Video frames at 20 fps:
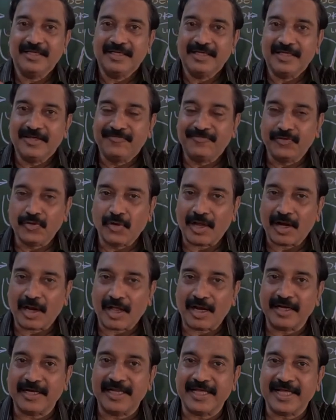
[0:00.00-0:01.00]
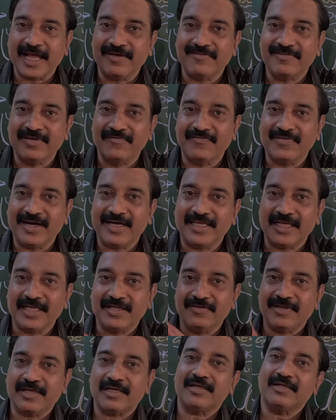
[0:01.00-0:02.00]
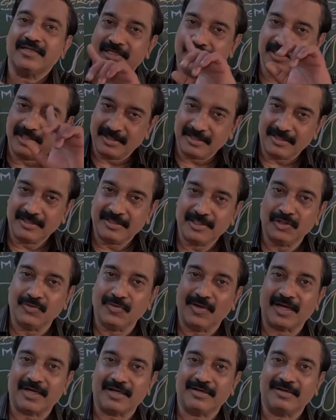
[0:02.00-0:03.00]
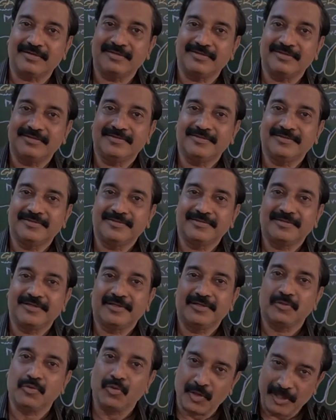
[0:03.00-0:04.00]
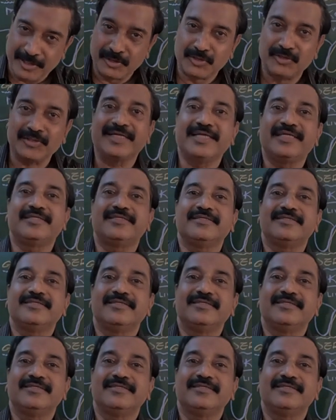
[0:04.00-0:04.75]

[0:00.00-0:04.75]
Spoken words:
If you are already having fatty liver, you are going to get